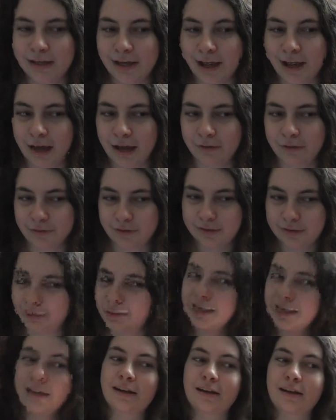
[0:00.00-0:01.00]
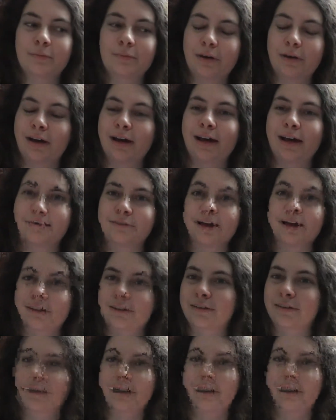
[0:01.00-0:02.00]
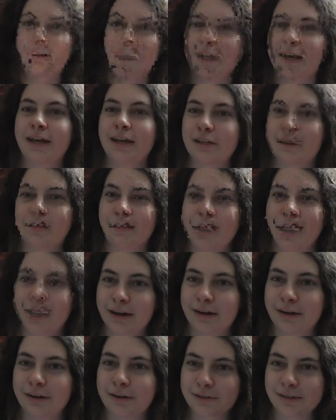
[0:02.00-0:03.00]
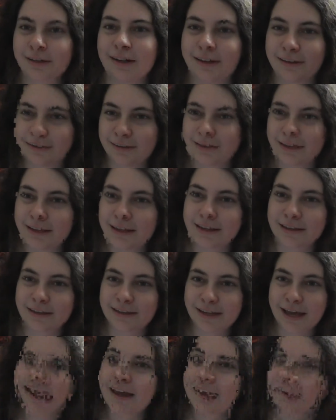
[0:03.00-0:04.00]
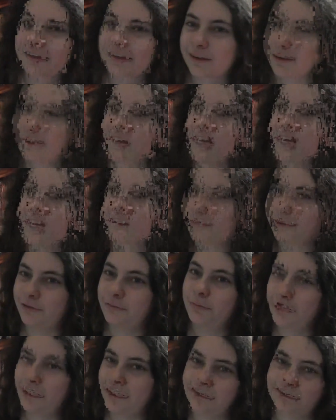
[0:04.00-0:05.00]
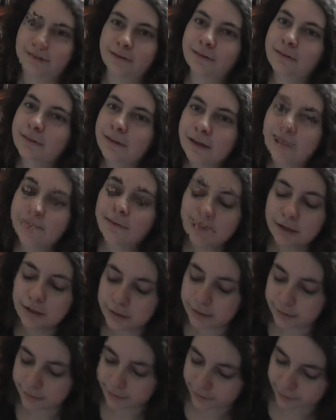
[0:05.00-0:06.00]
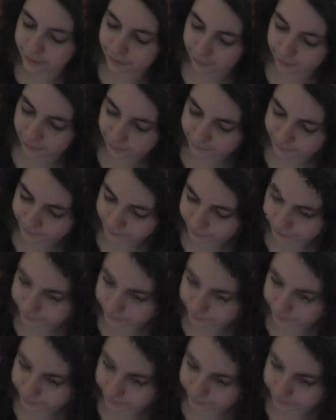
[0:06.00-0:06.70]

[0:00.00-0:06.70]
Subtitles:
I have a scene in mind rather than a page in mind, and usually the scene takes quite a few pages. So